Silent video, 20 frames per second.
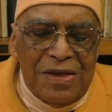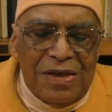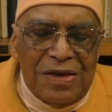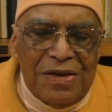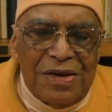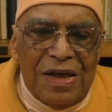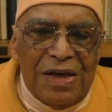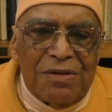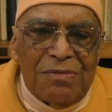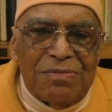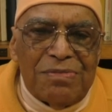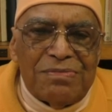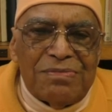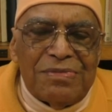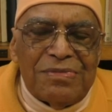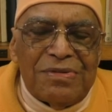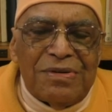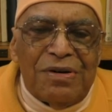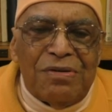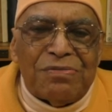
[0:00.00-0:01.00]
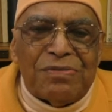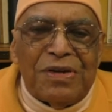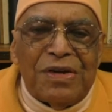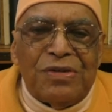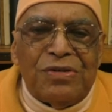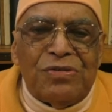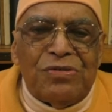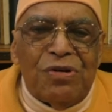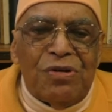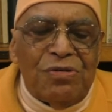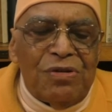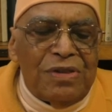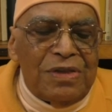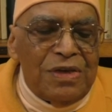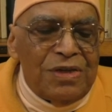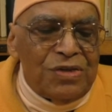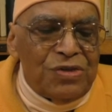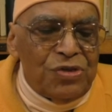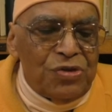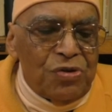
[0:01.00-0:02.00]
And I have often told
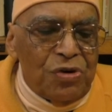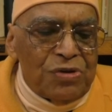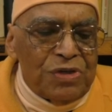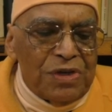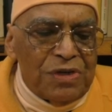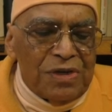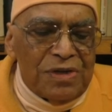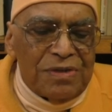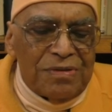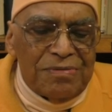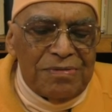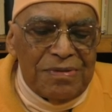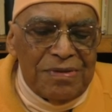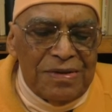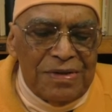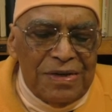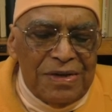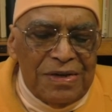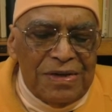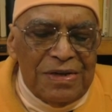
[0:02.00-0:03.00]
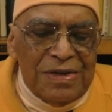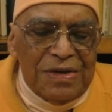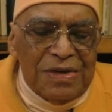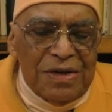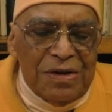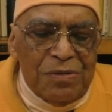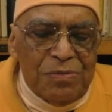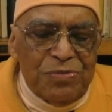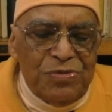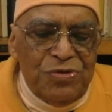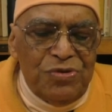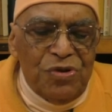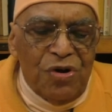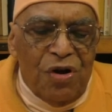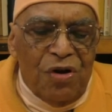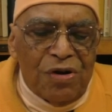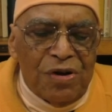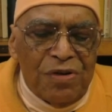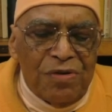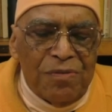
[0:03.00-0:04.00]
this story of
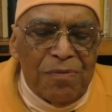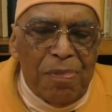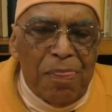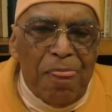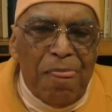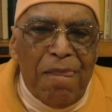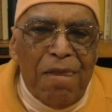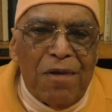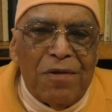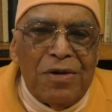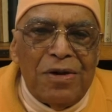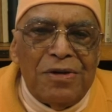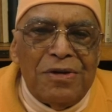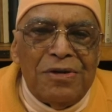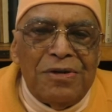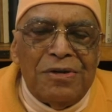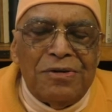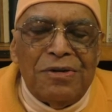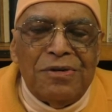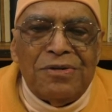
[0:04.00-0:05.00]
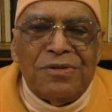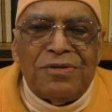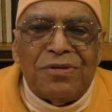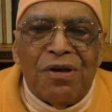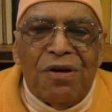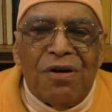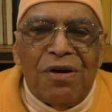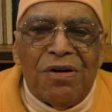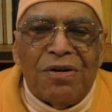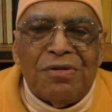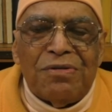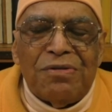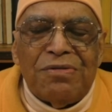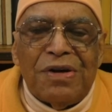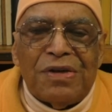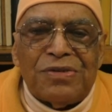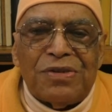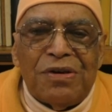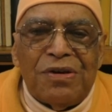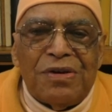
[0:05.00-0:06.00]
John, who
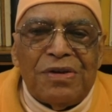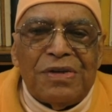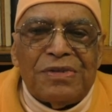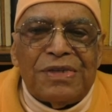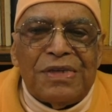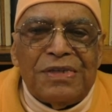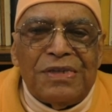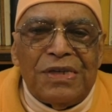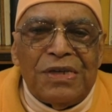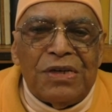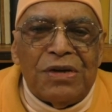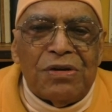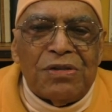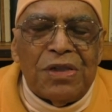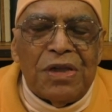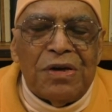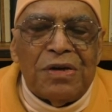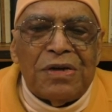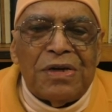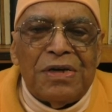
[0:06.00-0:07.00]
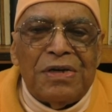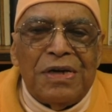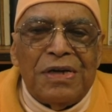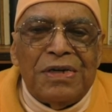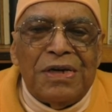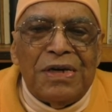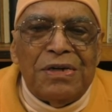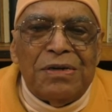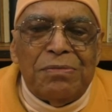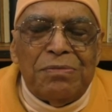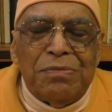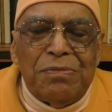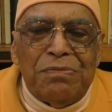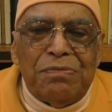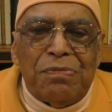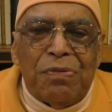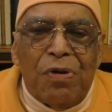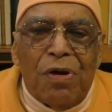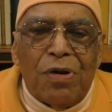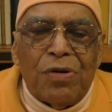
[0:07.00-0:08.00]
was sitting on the
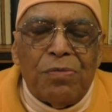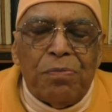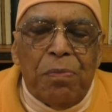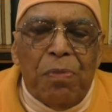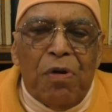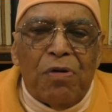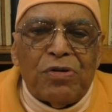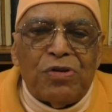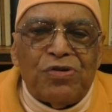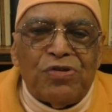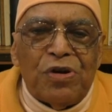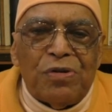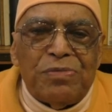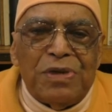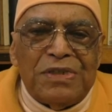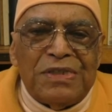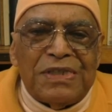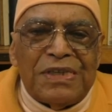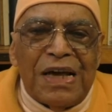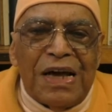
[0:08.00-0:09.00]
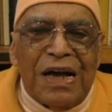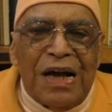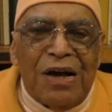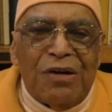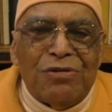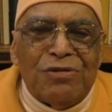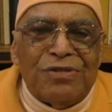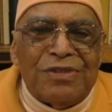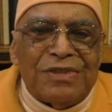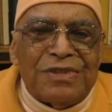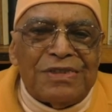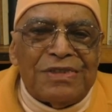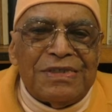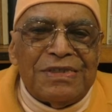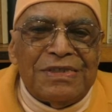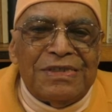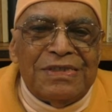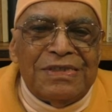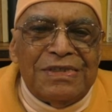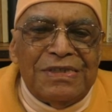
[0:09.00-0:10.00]
front porch of his house,
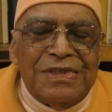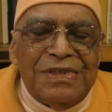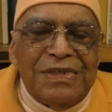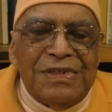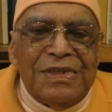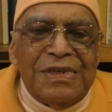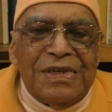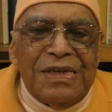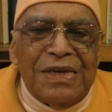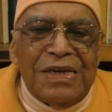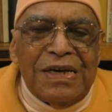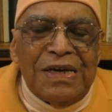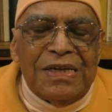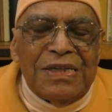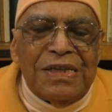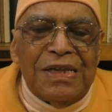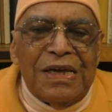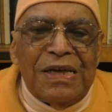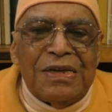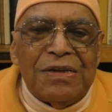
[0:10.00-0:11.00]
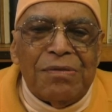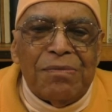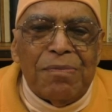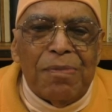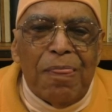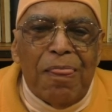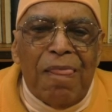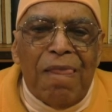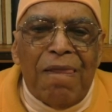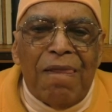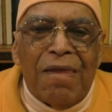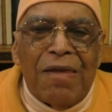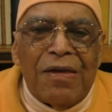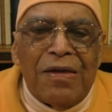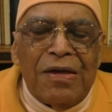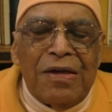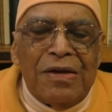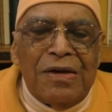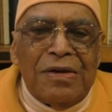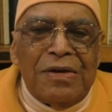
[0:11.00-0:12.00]
and then
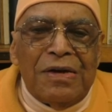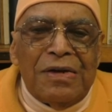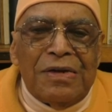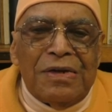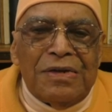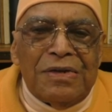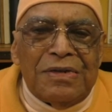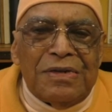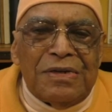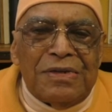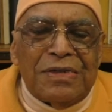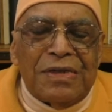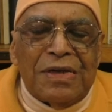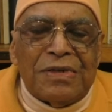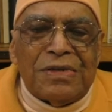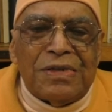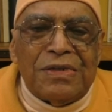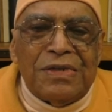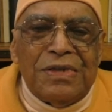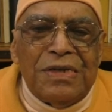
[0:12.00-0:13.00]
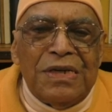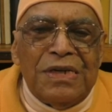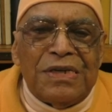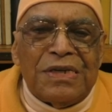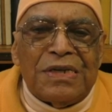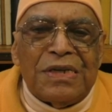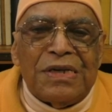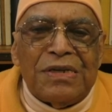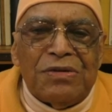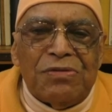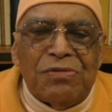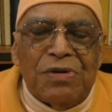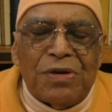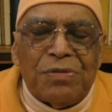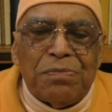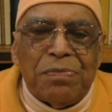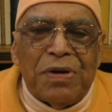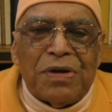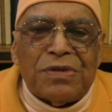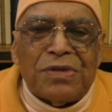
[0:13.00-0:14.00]
on the street
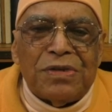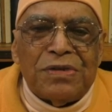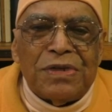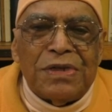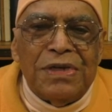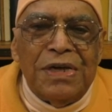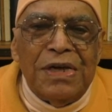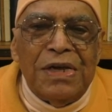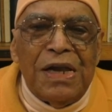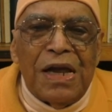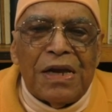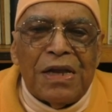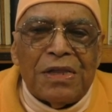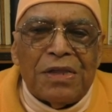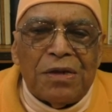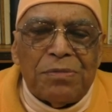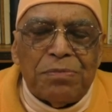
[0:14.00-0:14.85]
one person killed another